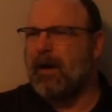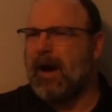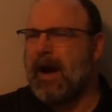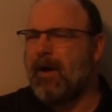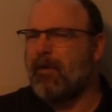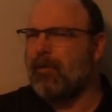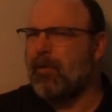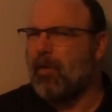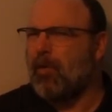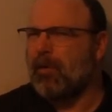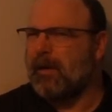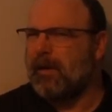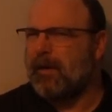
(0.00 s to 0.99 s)
how
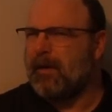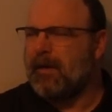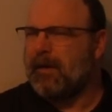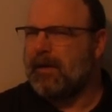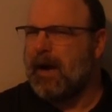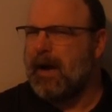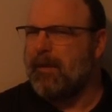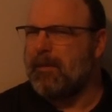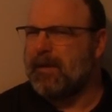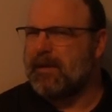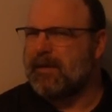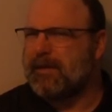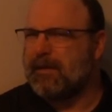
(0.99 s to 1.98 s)
gold and
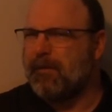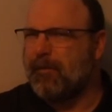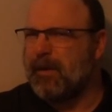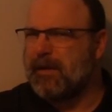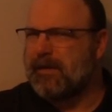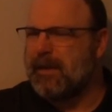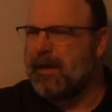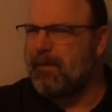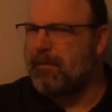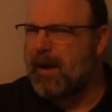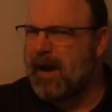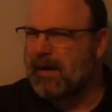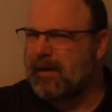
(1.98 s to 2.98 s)
diamonds was
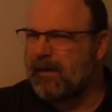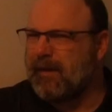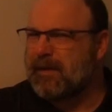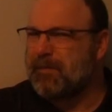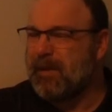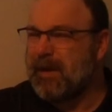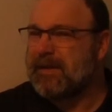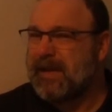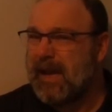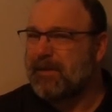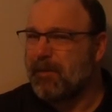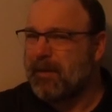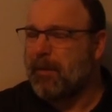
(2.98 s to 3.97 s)
impacting this, because
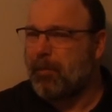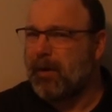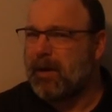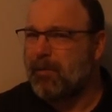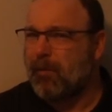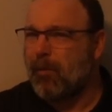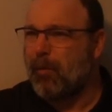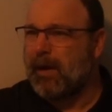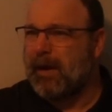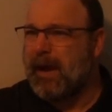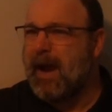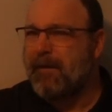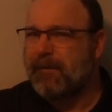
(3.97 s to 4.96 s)
that's what the British were
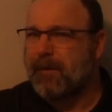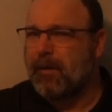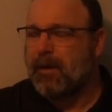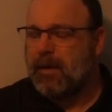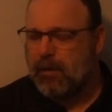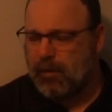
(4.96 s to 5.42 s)
really after.